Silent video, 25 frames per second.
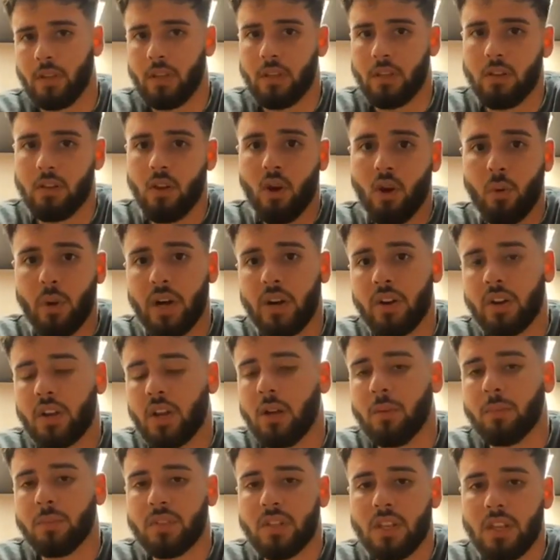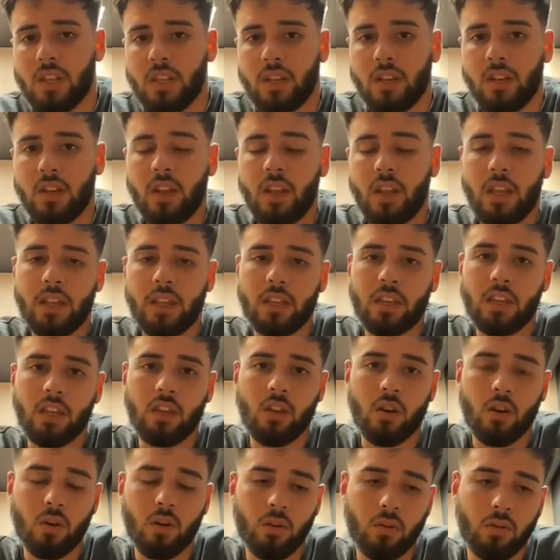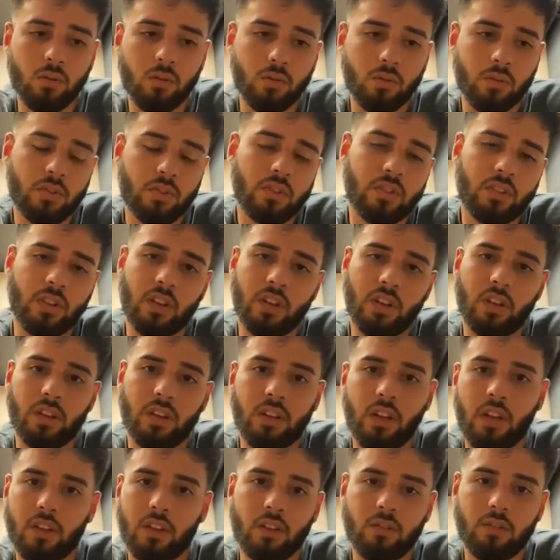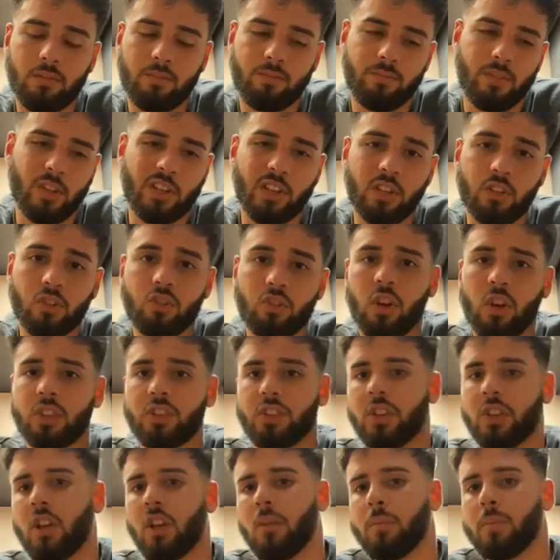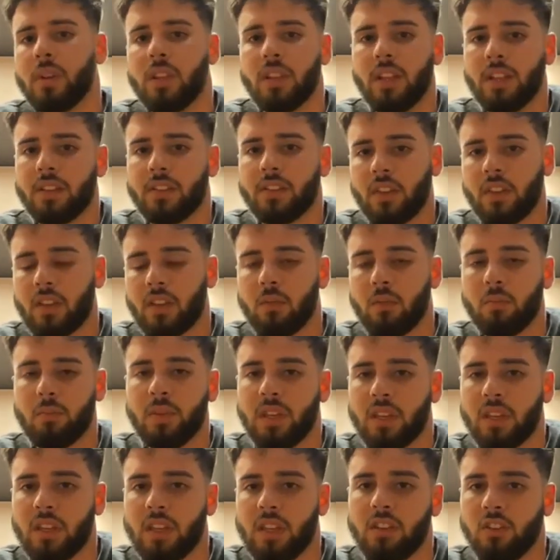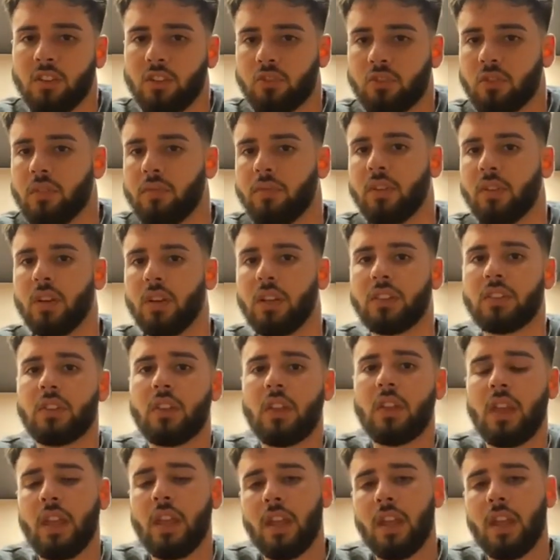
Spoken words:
Noel comes in, he owns a construction company. That's like a big industry for us.